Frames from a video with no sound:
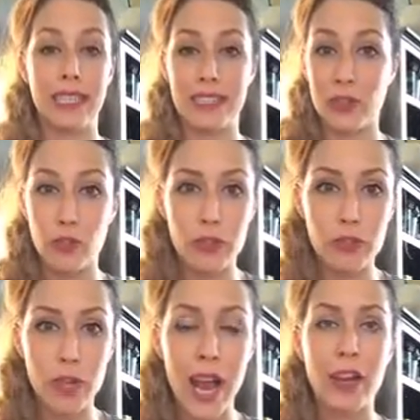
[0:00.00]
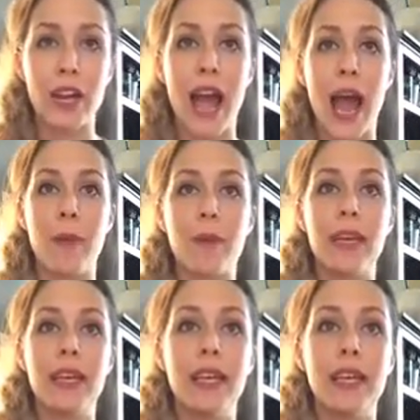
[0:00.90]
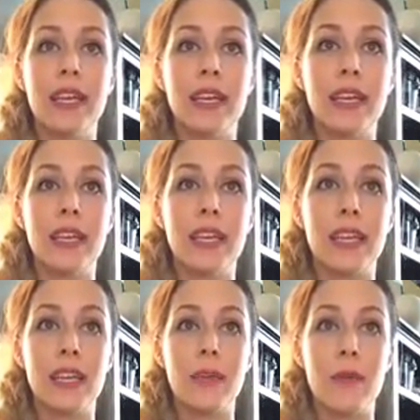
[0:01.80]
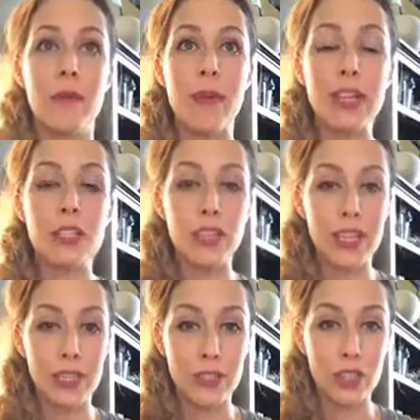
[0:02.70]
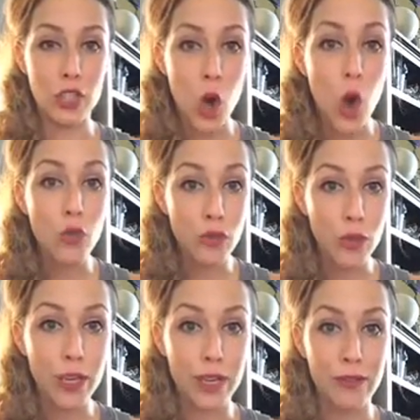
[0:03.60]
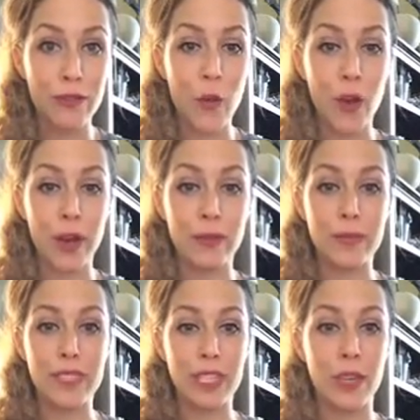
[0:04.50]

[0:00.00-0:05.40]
Is it through the tracker app? Make sure that they're so fully informed,